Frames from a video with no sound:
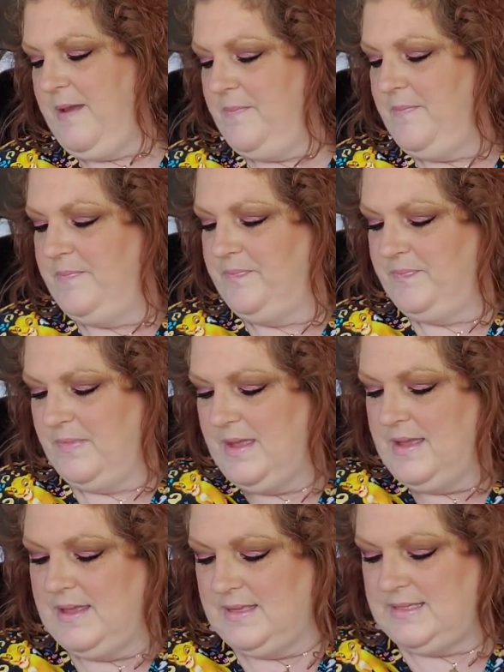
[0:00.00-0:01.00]

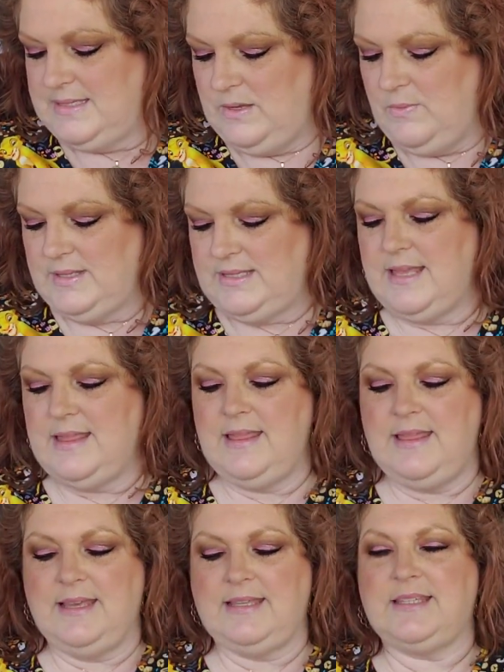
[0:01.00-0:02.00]
Let's see what's in
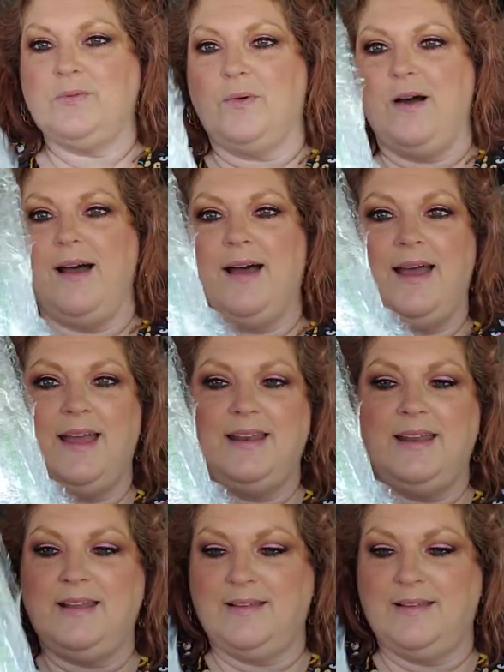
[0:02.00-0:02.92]
this one.